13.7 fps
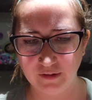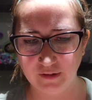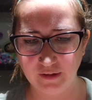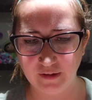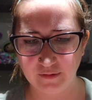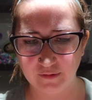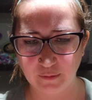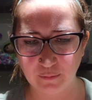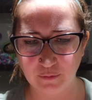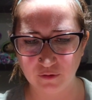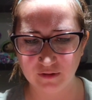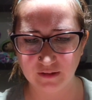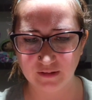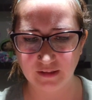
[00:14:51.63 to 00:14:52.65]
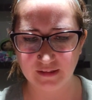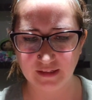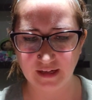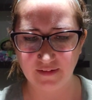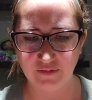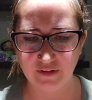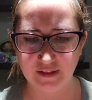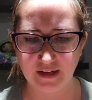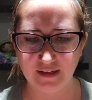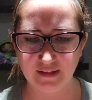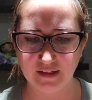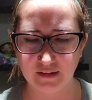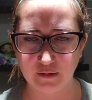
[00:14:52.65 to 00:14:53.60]
The person that's at the
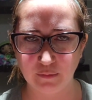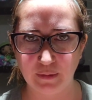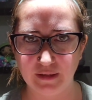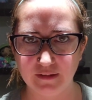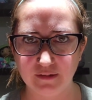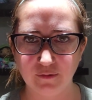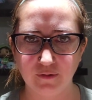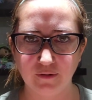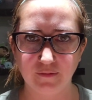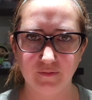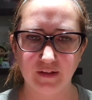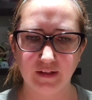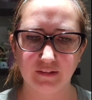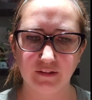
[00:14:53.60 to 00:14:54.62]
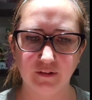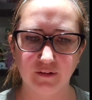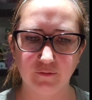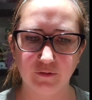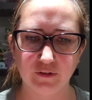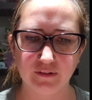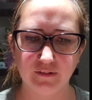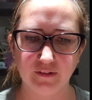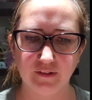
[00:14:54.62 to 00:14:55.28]
desk at the pet store, at the, I was